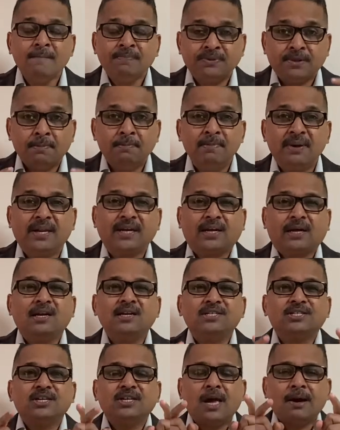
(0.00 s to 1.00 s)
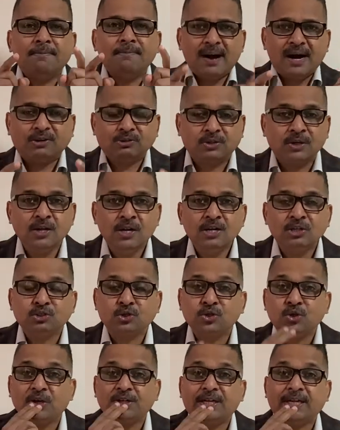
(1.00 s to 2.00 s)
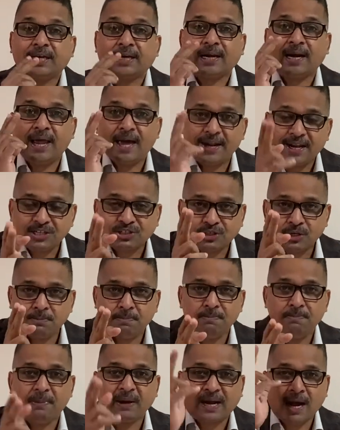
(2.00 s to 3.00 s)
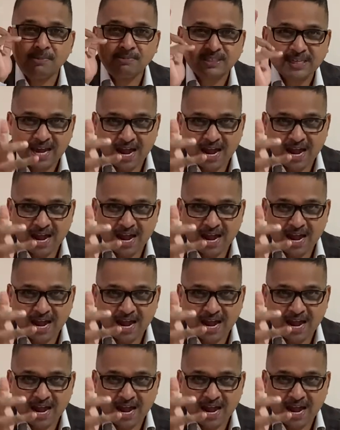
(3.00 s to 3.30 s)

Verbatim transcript: The miracle is in your mouth. So your declaration becomes